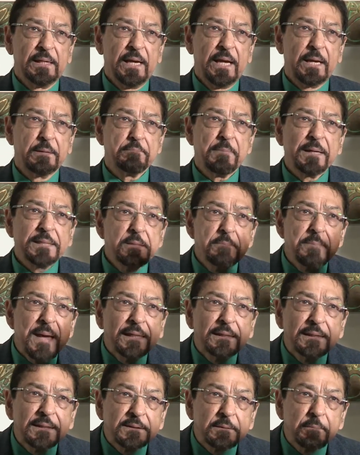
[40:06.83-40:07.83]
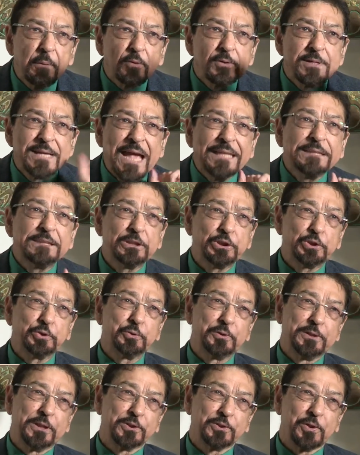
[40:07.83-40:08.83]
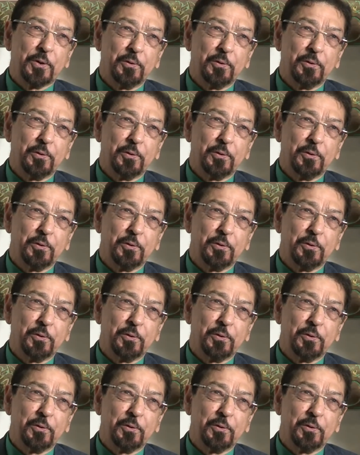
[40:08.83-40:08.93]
And Maniben is about 92 years